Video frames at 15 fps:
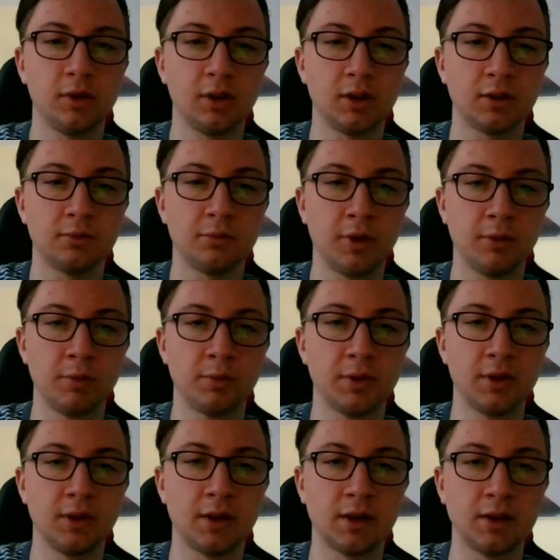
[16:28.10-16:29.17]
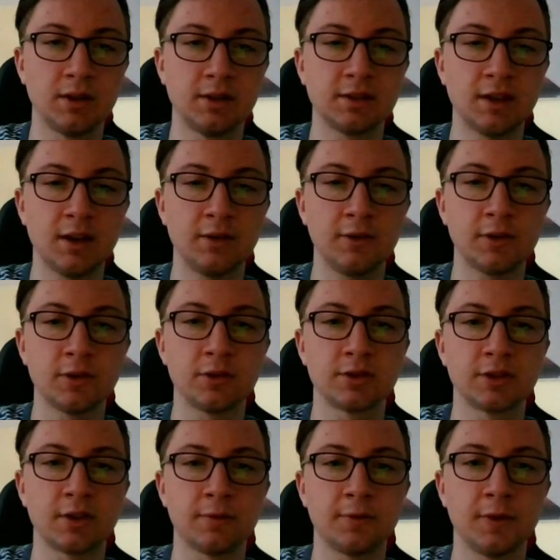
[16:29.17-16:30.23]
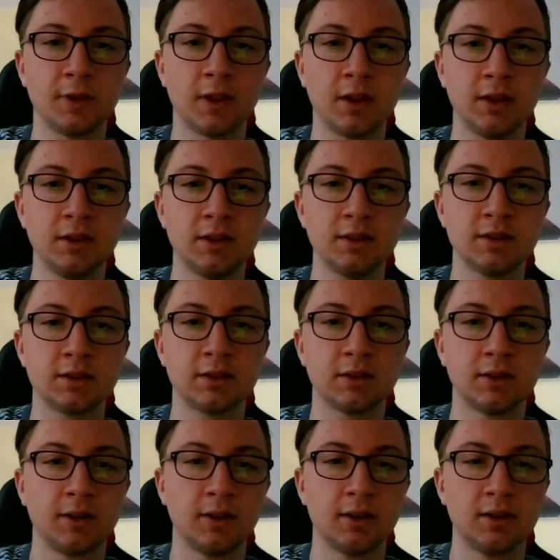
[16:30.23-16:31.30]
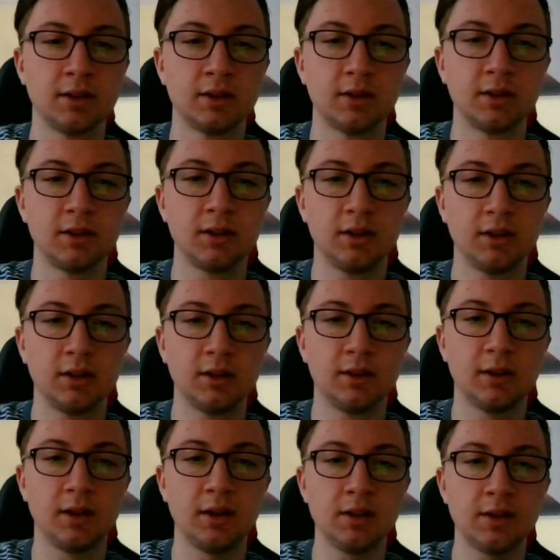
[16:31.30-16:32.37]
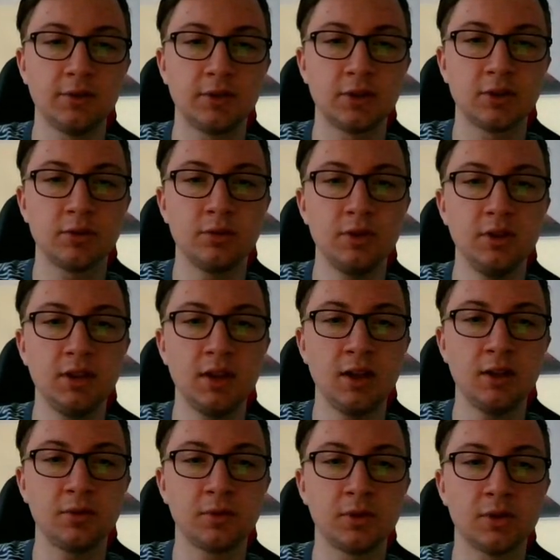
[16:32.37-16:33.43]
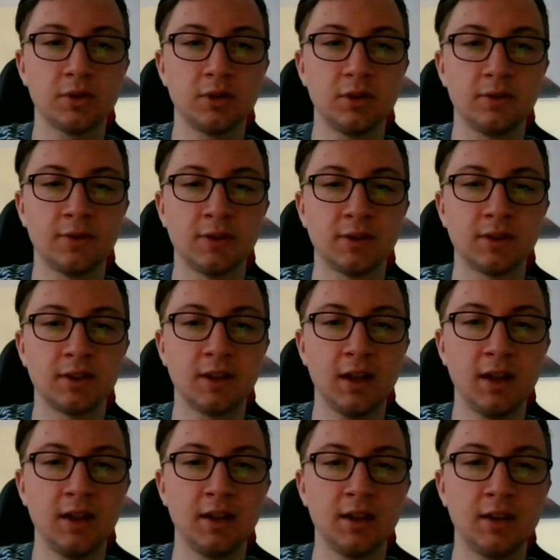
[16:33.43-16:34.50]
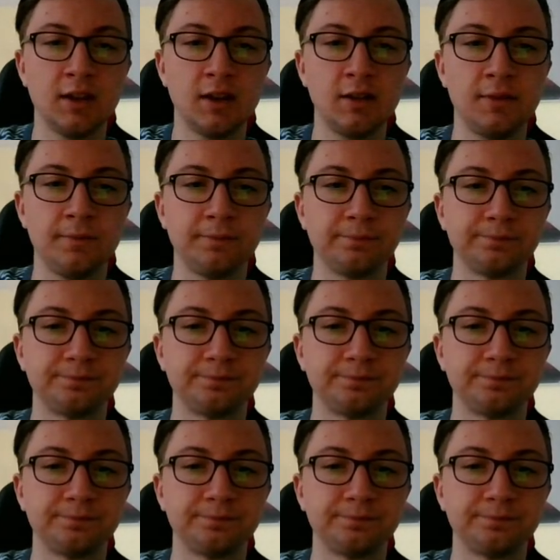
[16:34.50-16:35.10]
you can maybe play knight d7 or something like this. And after queen e8, we don't even take here.